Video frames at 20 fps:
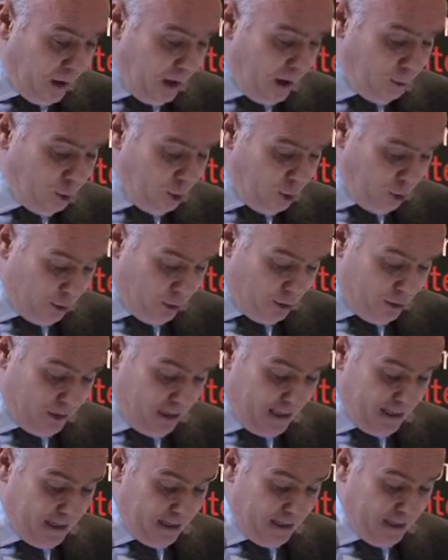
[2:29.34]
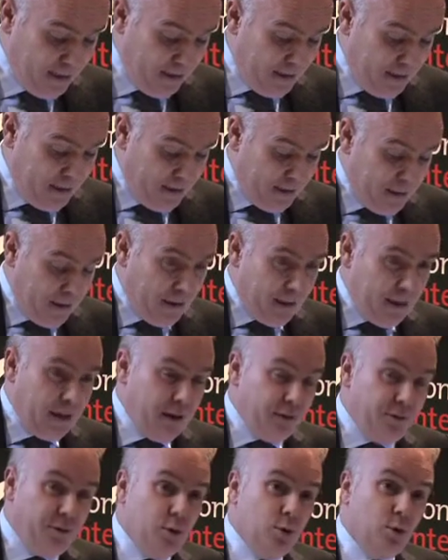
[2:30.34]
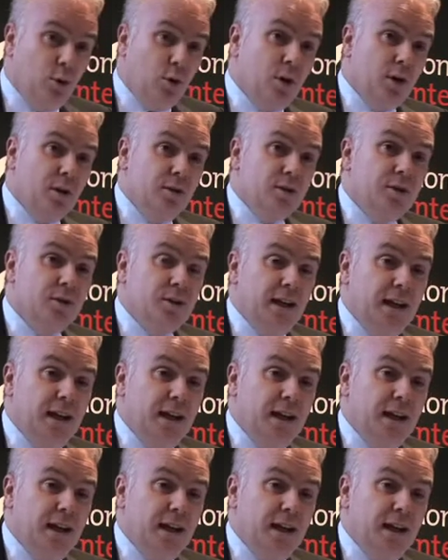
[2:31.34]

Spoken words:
was just going to say a few words.